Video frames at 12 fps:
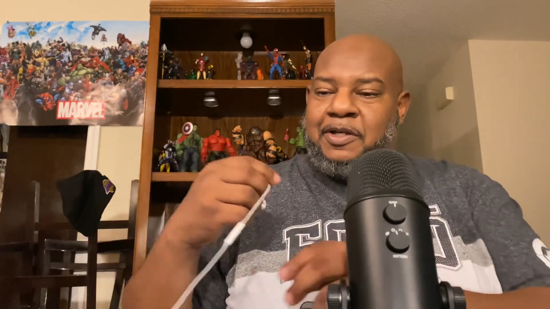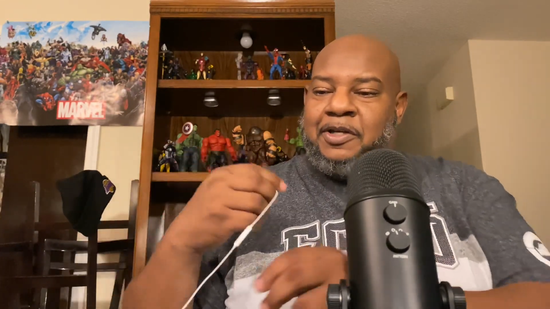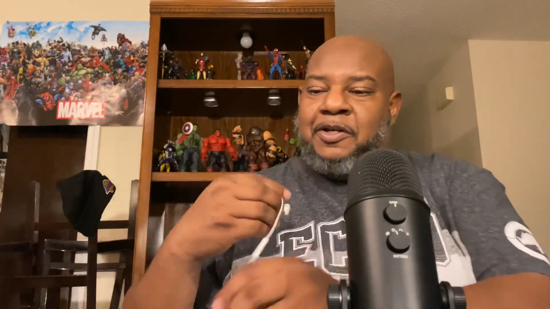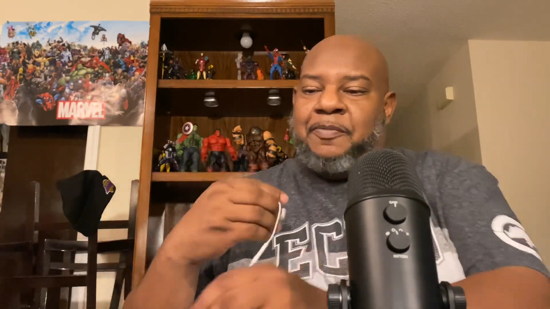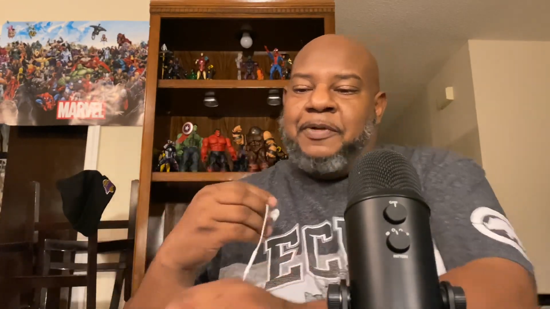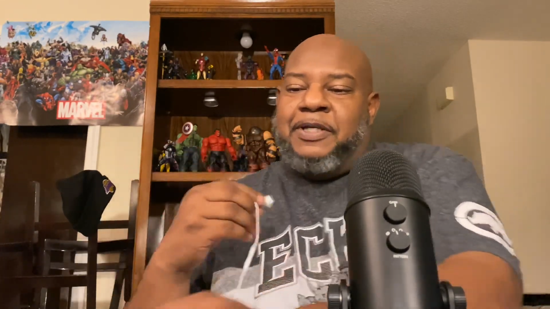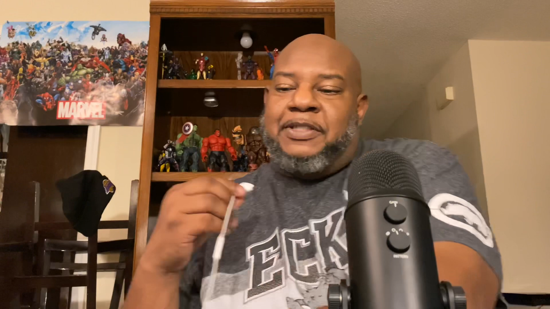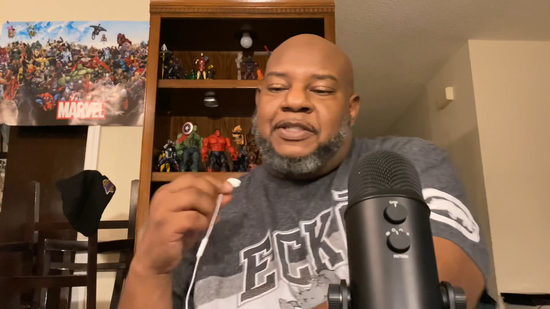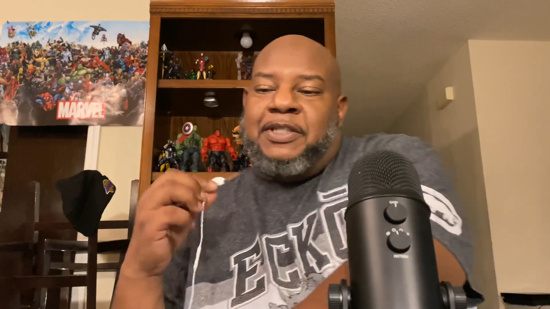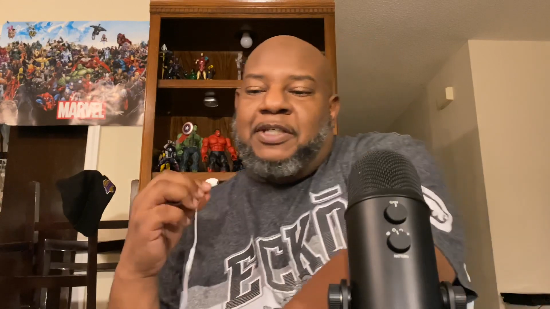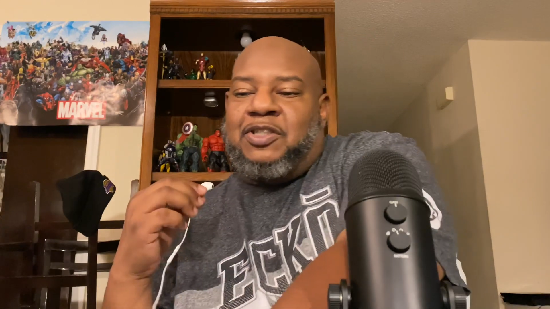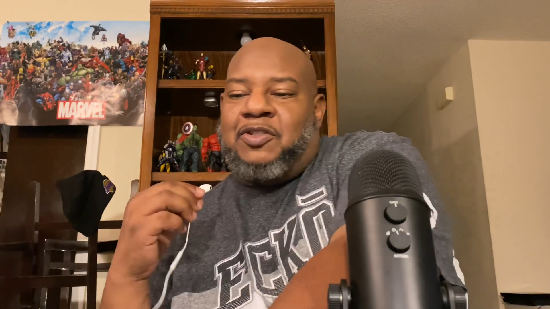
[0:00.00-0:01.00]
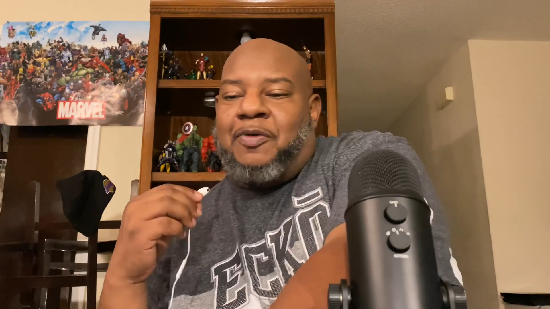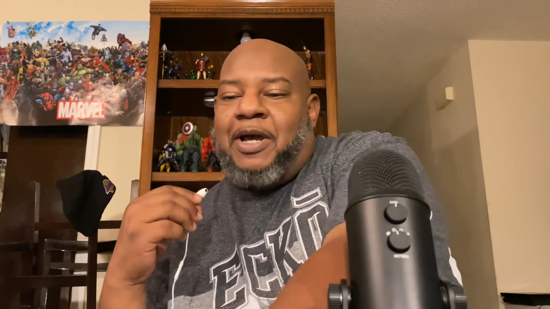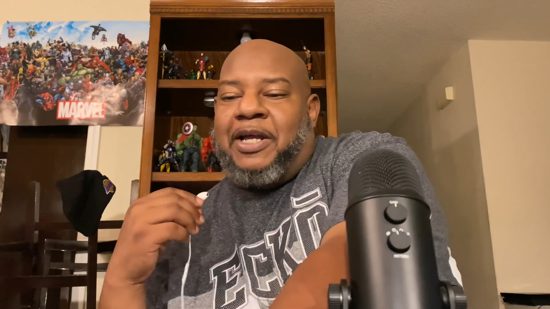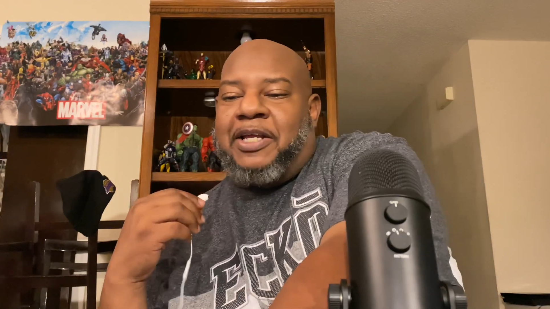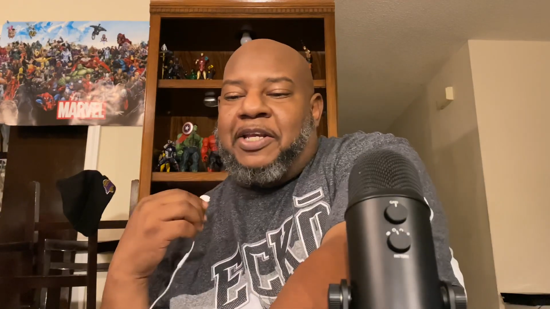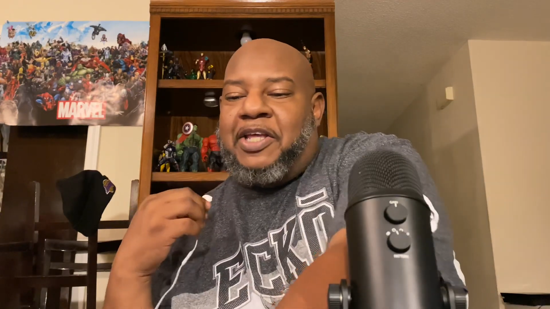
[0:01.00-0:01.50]
earpiece in so I
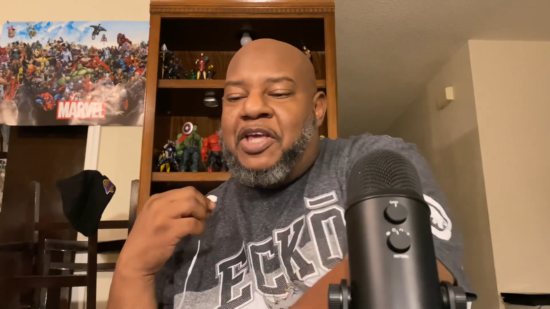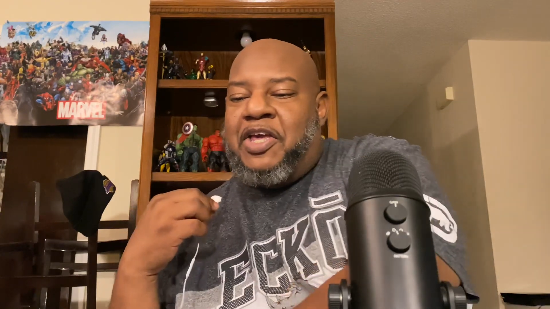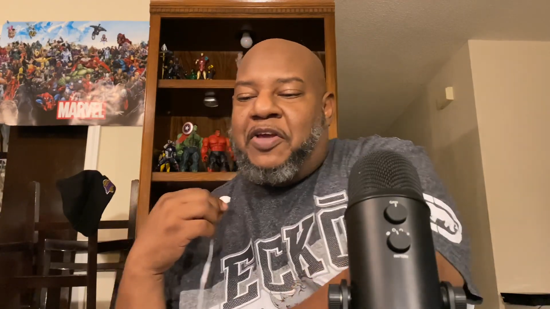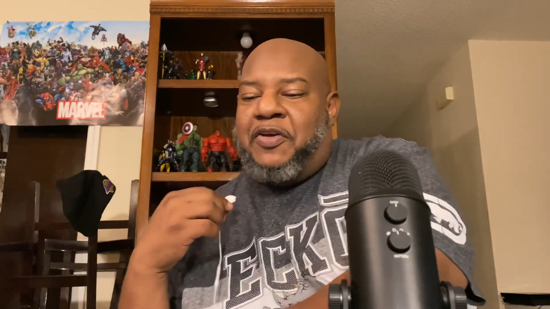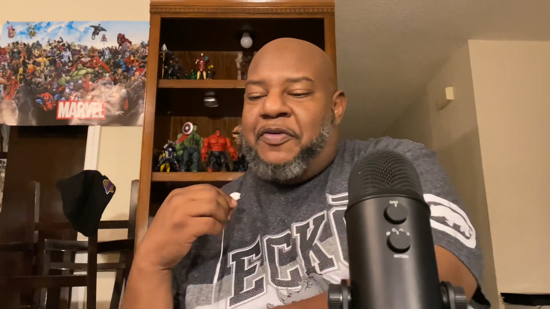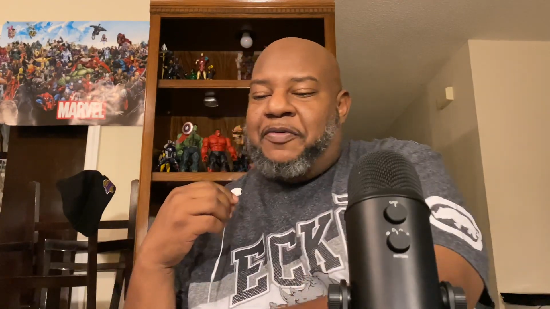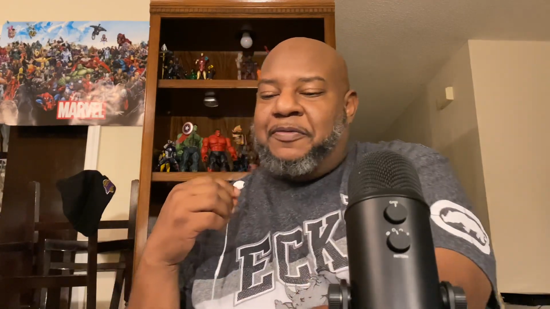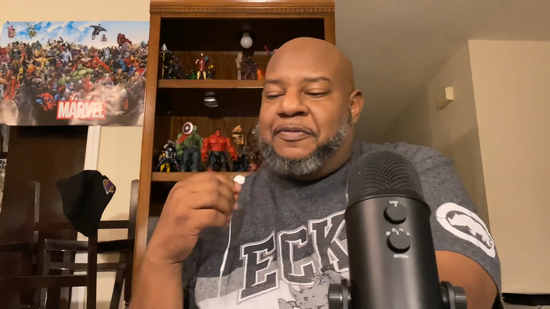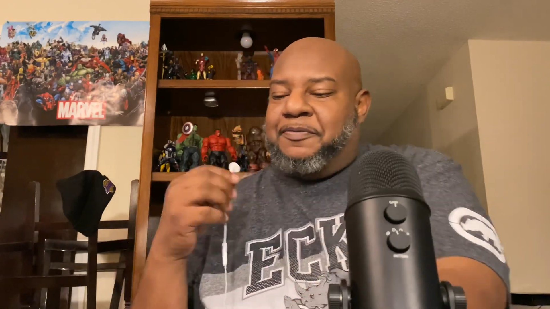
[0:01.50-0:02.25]
can hear.